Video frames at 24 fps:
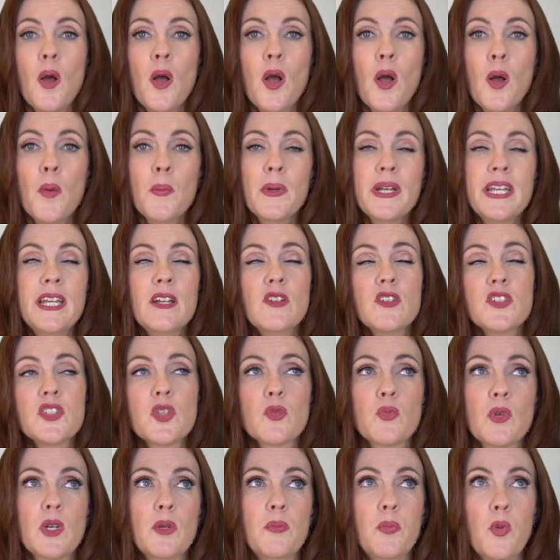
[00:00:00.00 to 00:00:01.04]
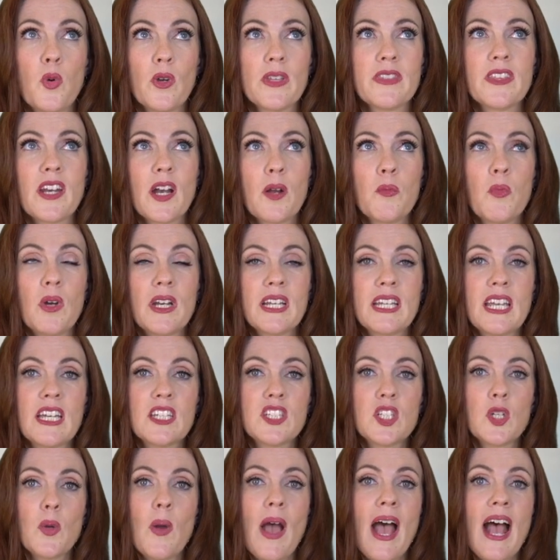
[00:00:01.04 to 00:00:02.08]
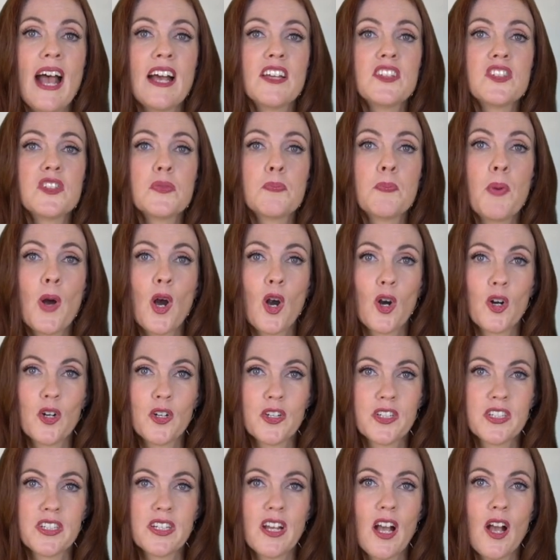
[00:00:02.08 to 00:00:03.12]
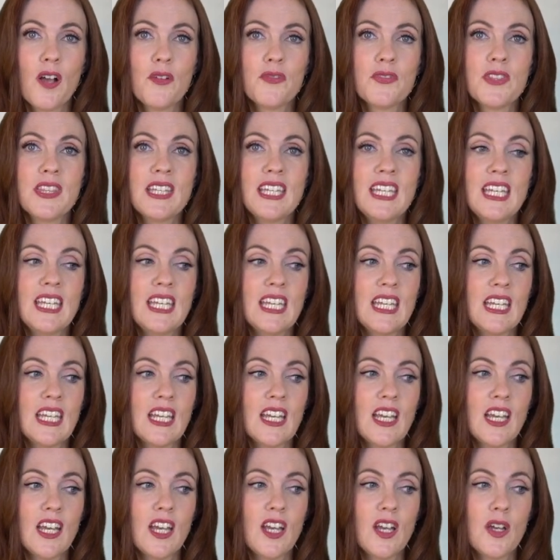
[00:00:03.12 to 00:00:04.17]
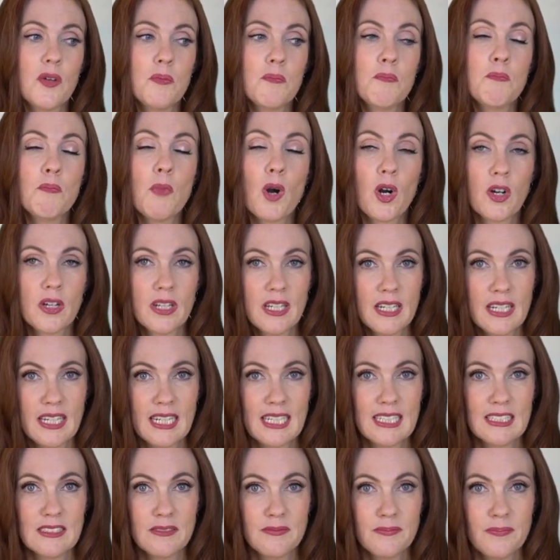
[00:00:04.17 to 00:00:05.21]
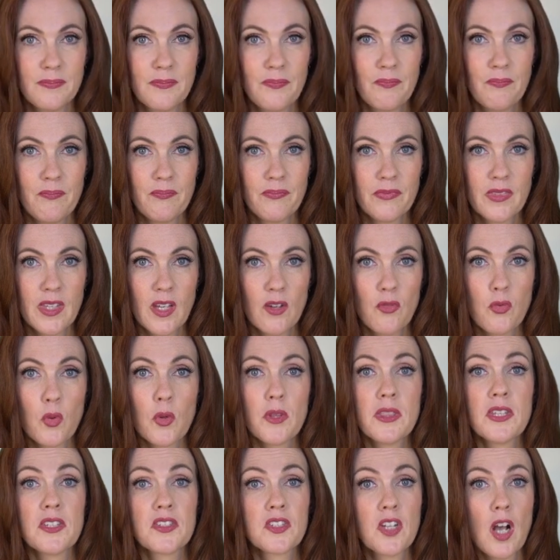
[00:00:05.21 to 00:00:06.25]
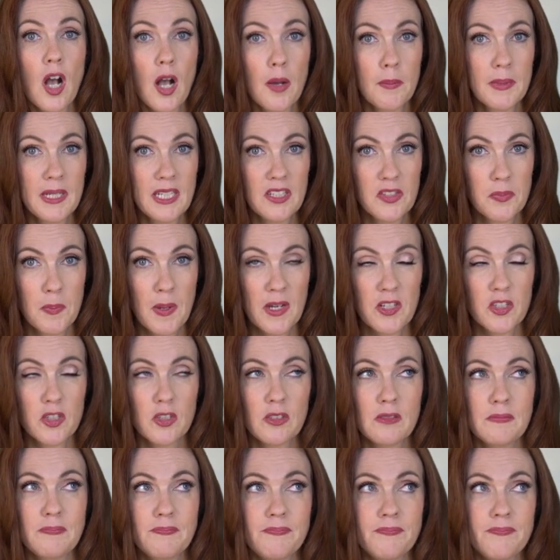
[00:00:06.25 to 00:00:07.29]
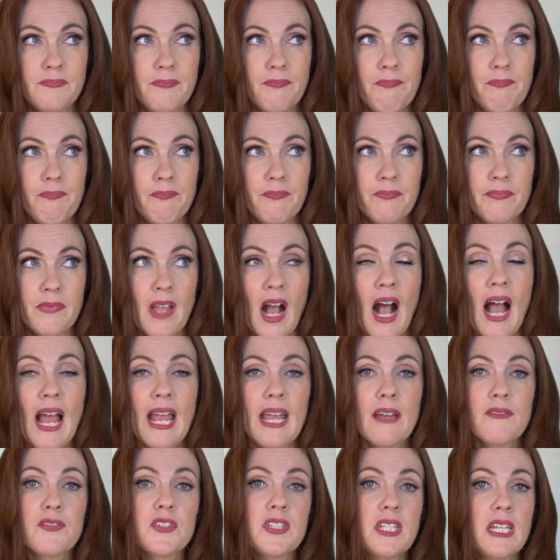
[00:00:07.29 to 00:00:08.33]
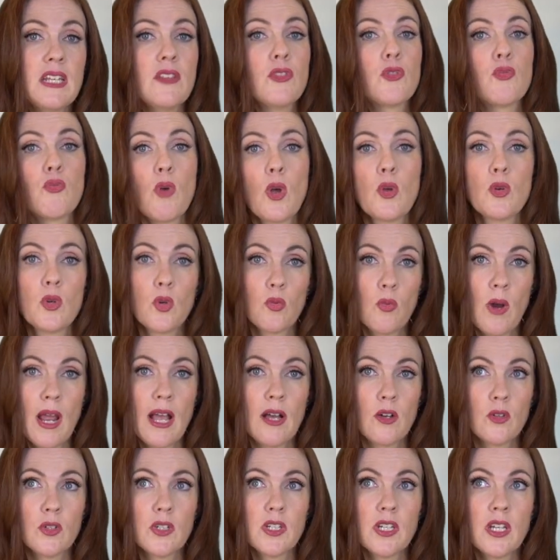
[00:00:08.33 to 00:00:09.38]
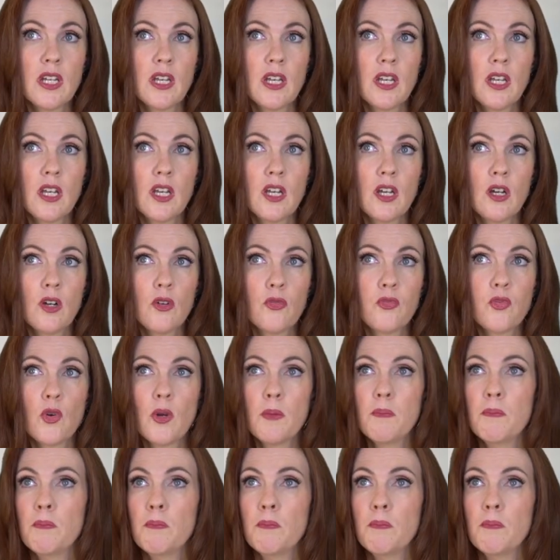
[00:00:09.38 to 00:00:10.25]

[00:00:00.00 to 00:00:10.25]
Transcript: But here's the real point that I want to get to. As part of the marketing for this comedy special, I have seen thrown around from